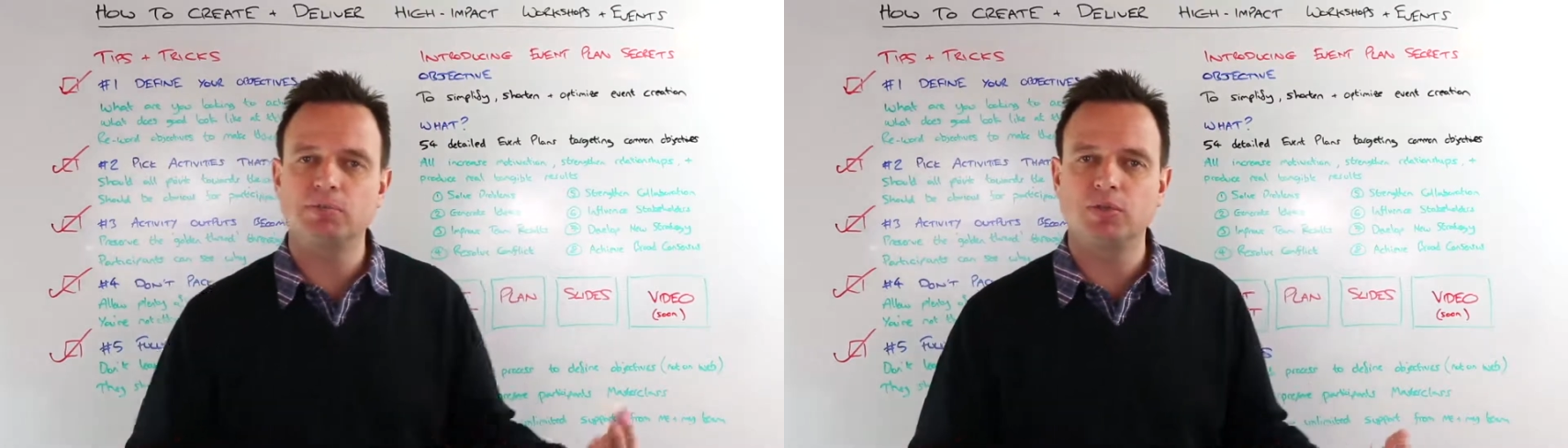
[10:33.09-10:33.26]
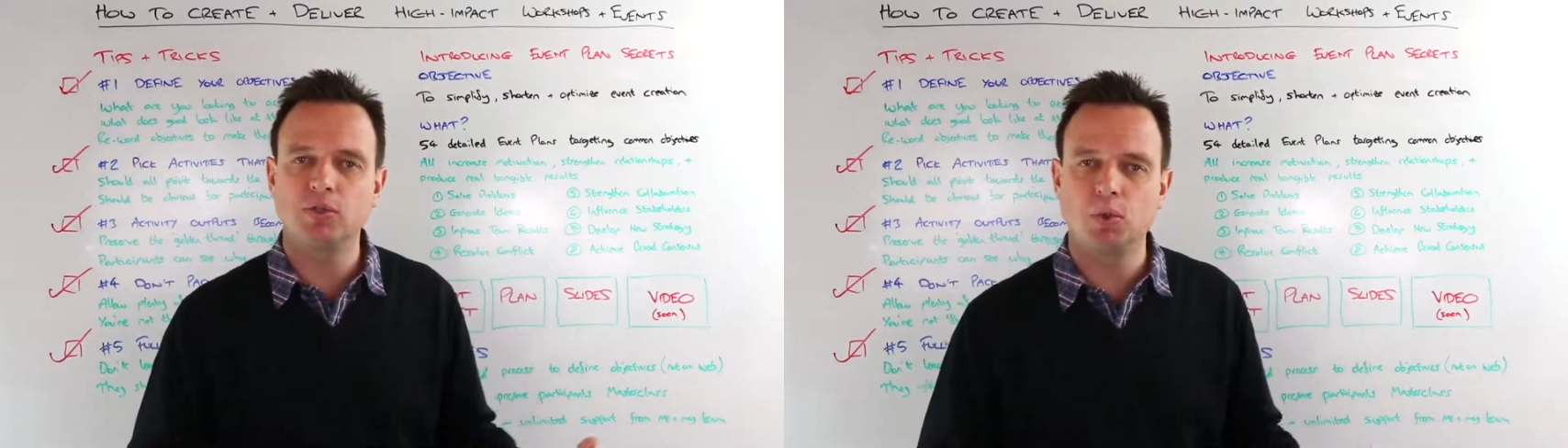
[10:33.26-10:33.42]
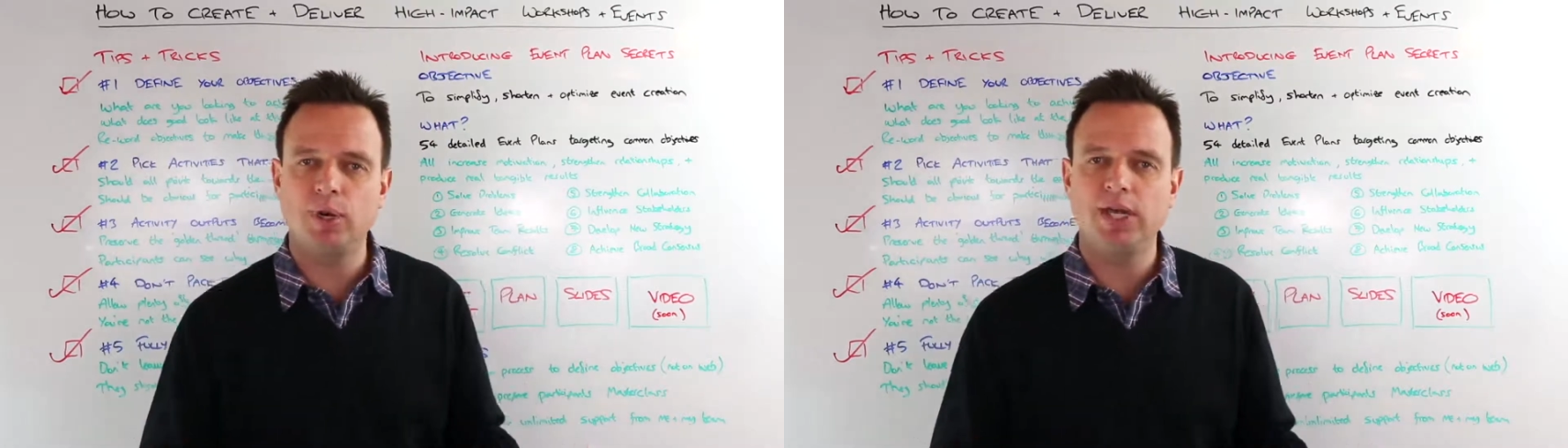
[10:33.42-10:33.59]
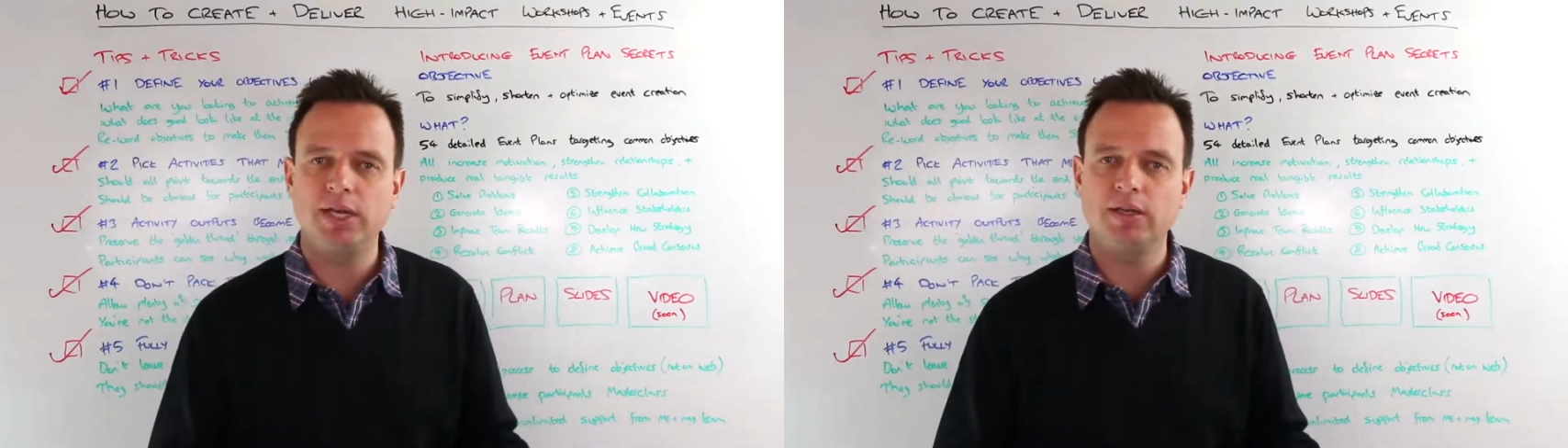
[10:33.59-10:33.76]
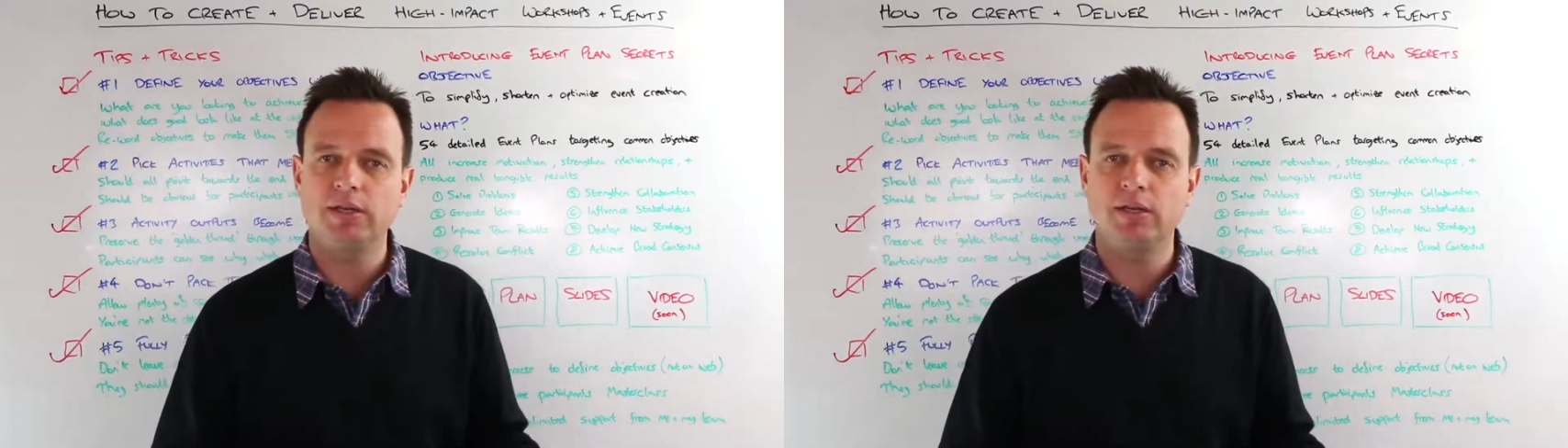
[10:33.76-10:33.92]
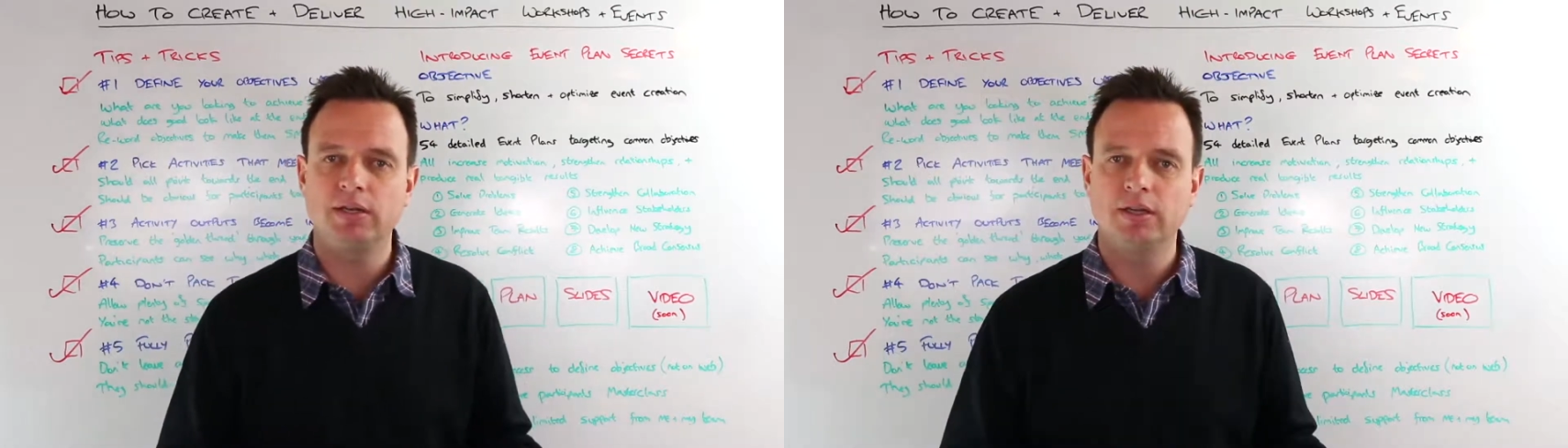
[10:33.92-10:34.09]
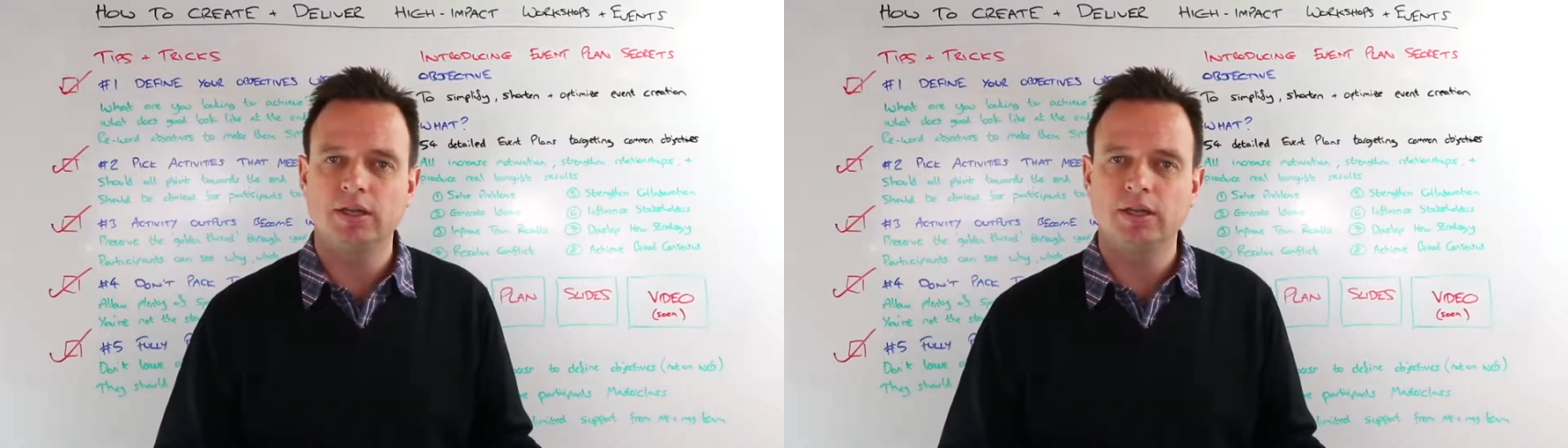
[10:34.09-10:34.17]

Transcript: between